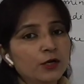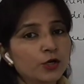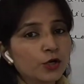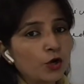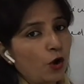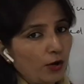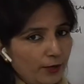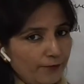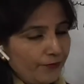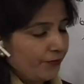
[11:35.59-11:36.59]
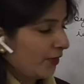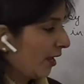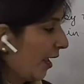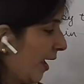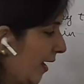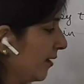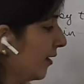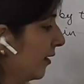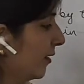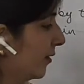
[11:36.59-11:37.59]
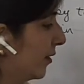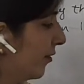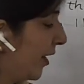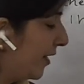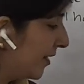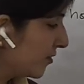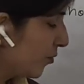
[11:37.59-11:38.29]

clock, and the radius